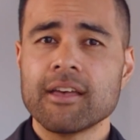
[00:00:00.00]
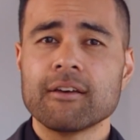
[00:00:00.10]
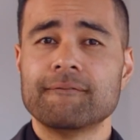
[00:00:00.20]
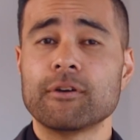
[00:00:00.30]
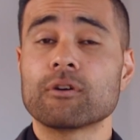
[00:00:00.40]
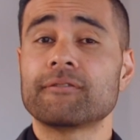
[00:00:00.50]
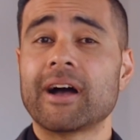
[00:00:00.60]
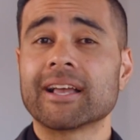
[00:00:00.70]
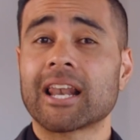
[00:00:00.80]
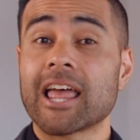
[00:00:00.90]

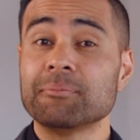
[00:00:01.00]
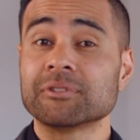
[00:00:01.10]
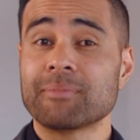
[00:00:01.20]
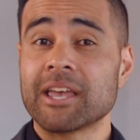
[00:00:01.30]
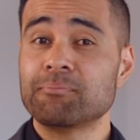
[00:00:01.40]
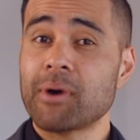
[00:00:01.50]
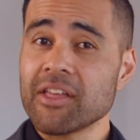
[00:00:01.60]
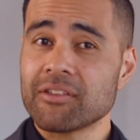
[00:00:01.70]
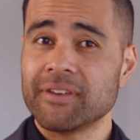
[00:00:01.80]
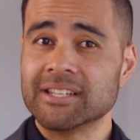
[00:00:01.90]
verify claims made by
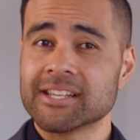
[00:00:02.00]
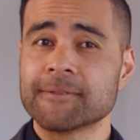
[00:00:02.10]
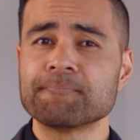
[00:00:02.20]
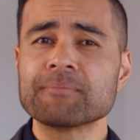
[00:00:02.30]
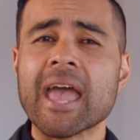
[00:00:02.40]
the vendor,